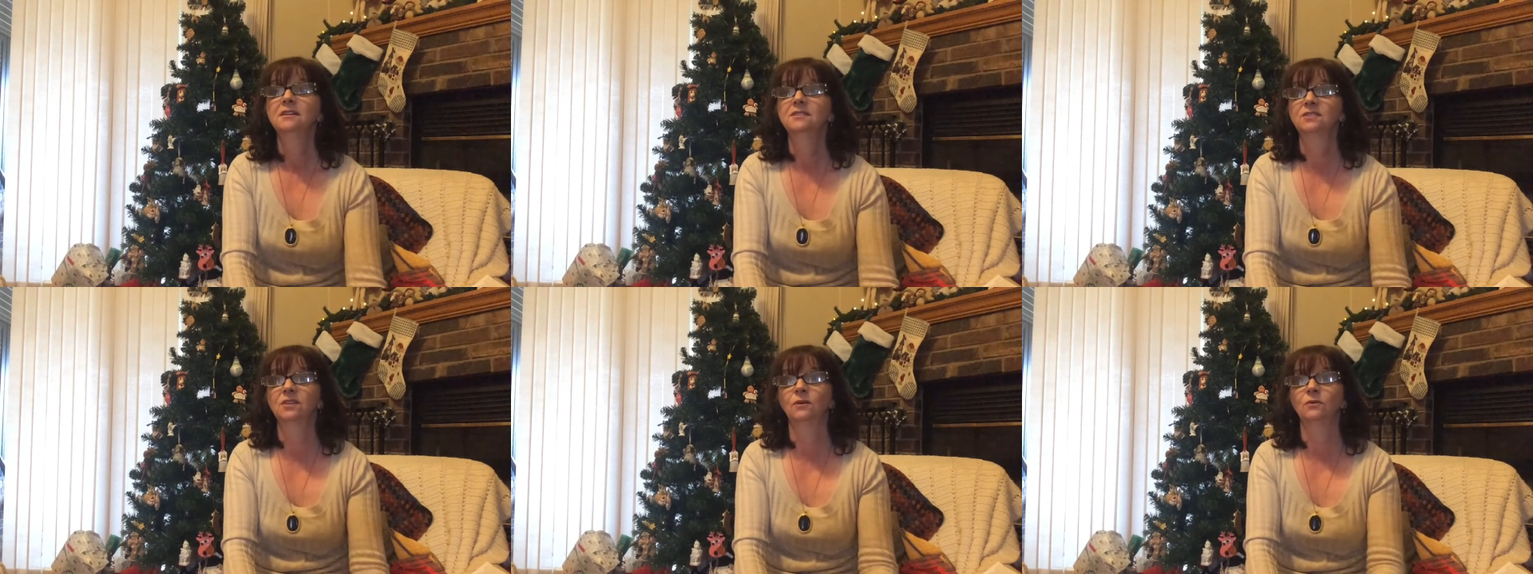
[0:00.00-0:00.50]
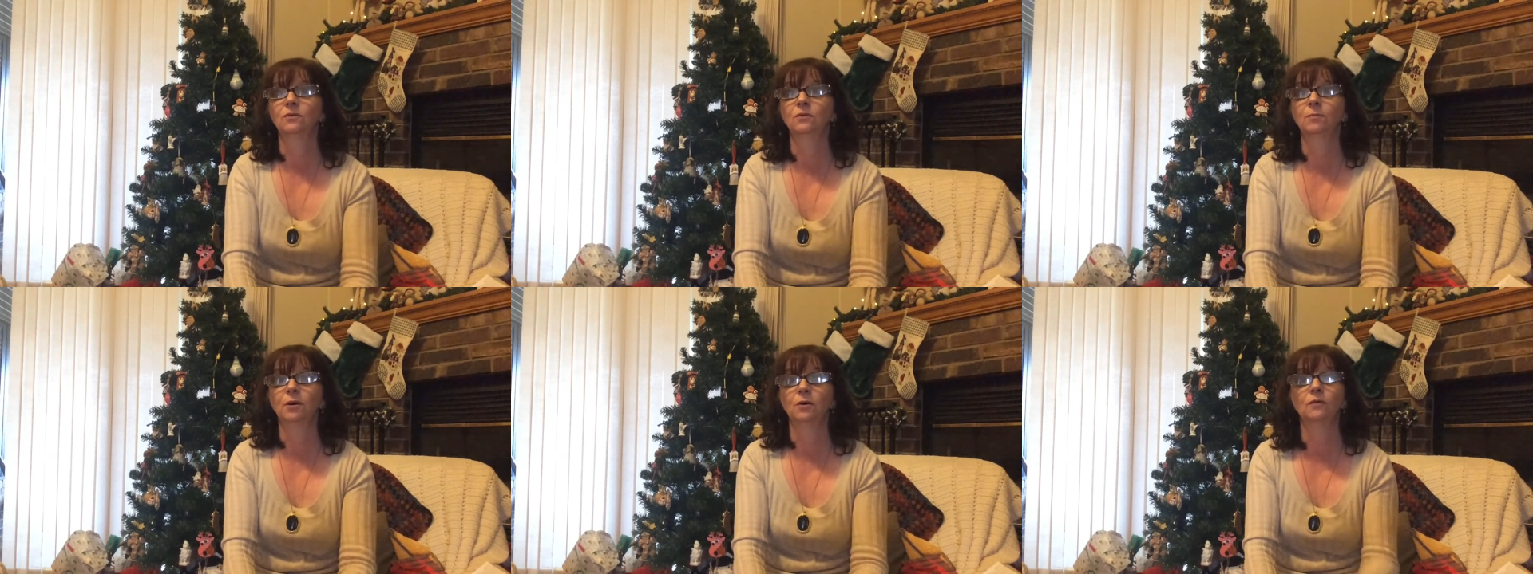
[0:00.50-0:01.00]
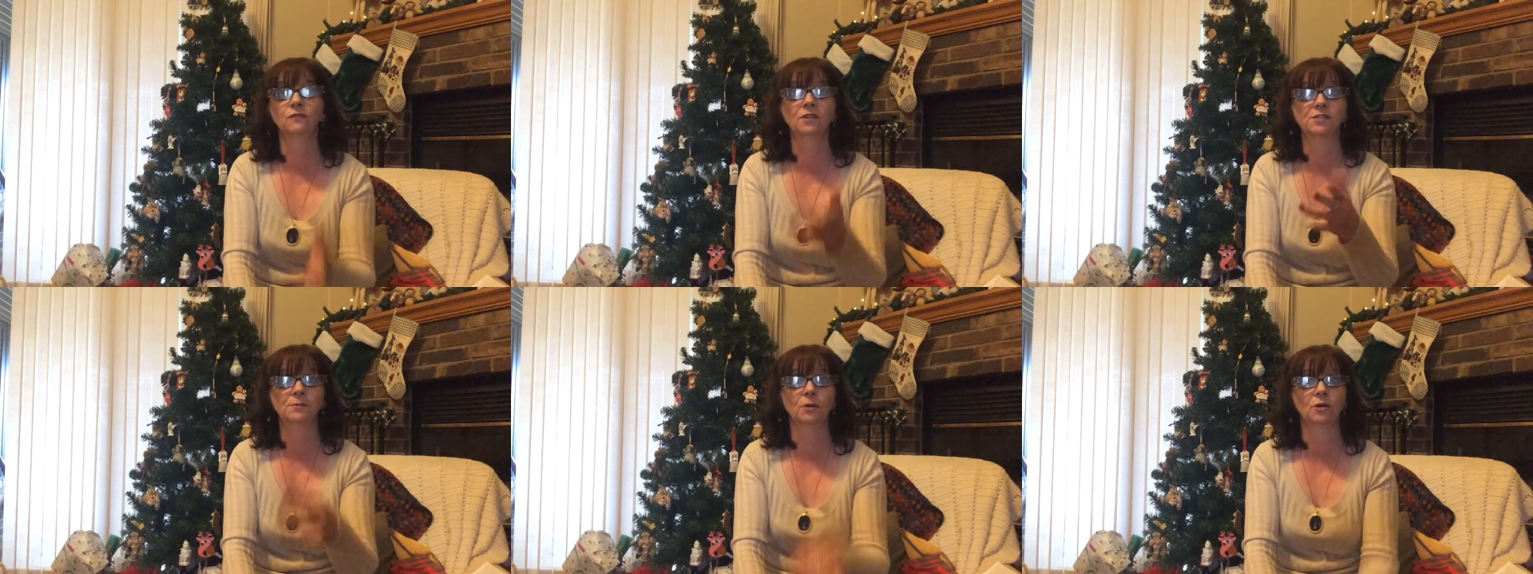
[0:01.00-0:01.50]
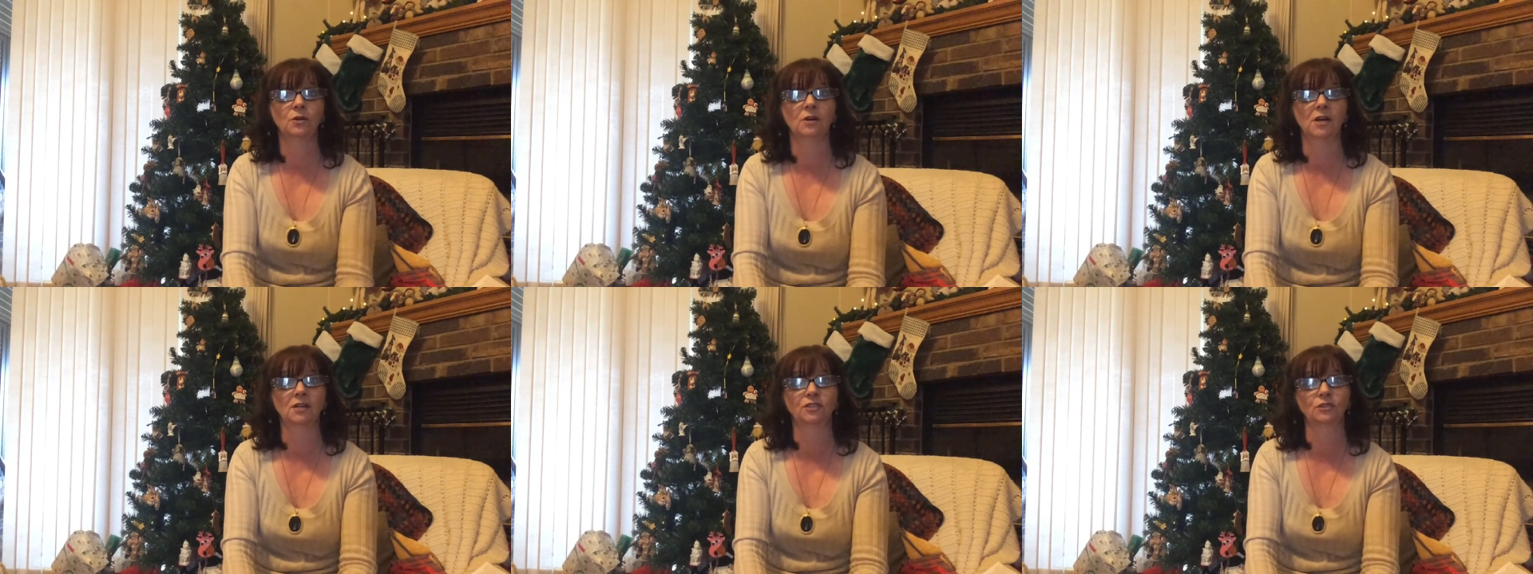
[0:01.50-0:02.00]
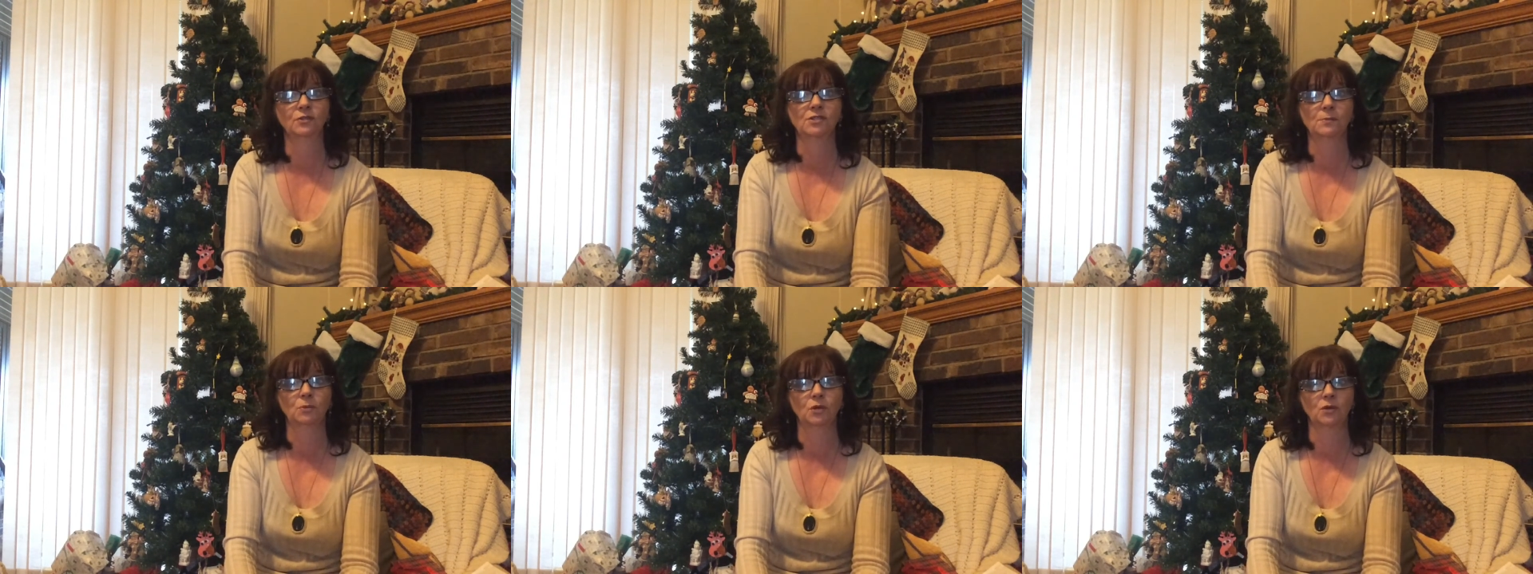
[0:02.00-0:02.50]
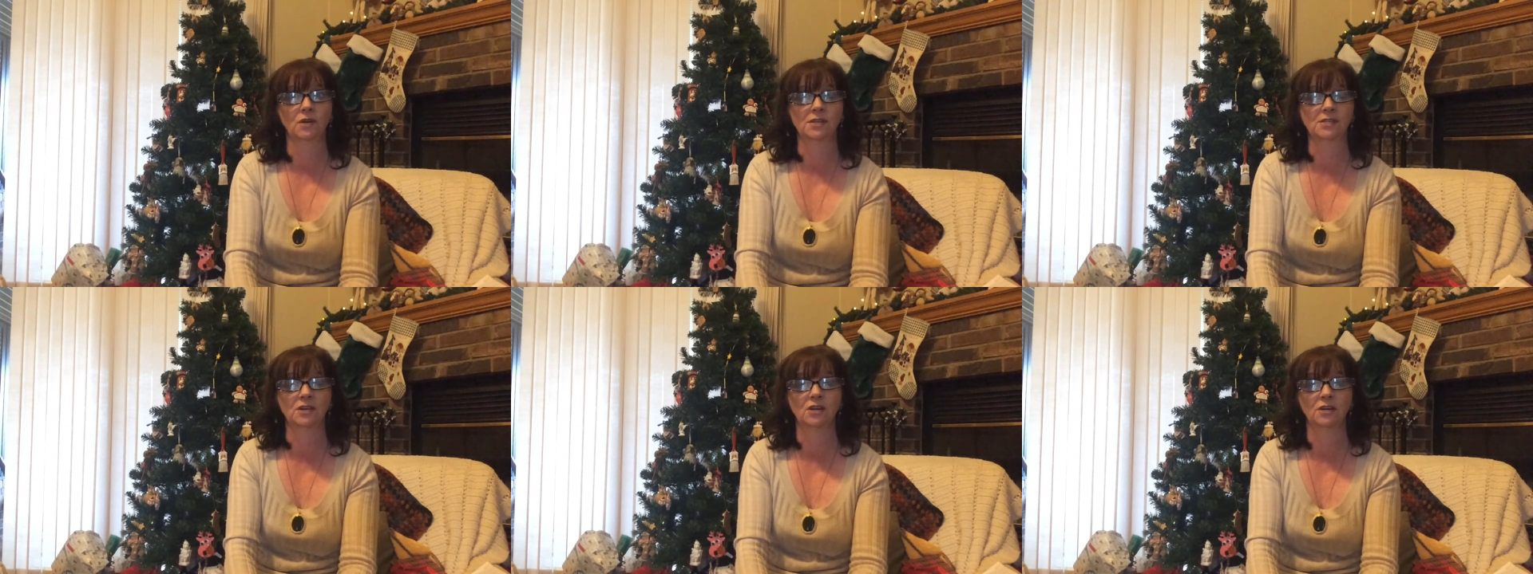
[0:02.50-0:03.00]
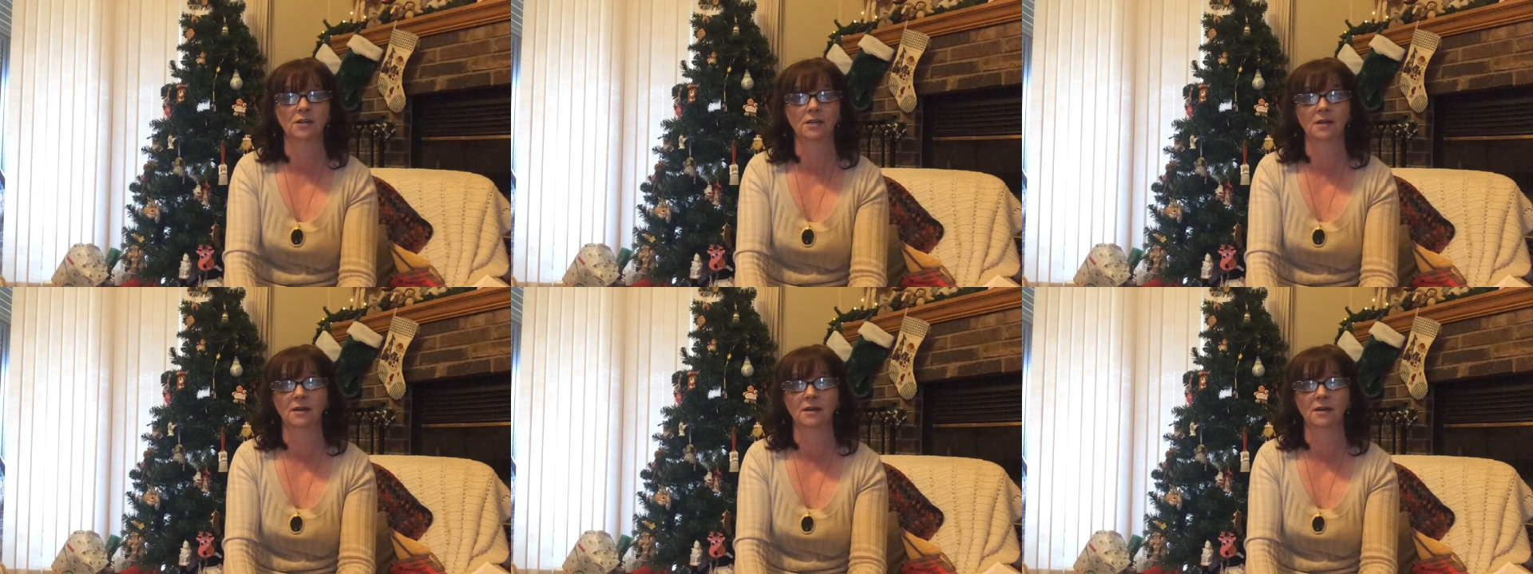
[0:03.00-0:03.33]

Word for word: So, but hopefully tomorrow I'll show you some progress on it.